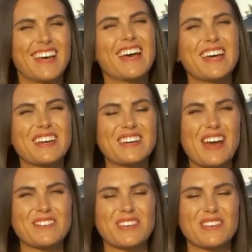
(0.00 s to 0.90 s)
Hey,
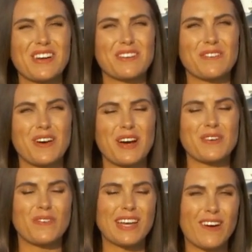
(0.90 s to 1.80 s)
good afternoon,
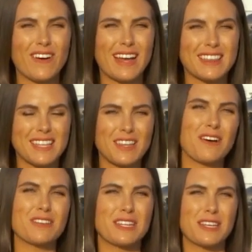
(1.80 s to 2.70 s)
everyone. We are at the
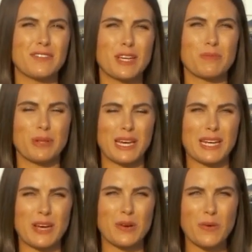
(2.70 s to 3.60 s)
Loveland Living
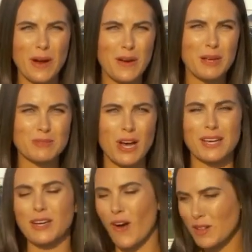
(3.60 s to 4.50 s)
Planet Aquarium
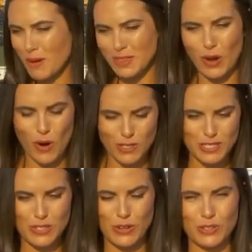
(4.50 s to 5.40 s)
talking all about the
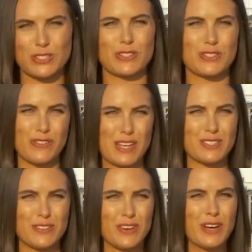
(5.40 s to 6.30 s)
Arts and Cultures
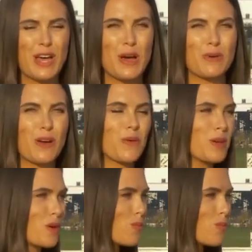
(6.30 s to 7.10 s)
Festival. We are with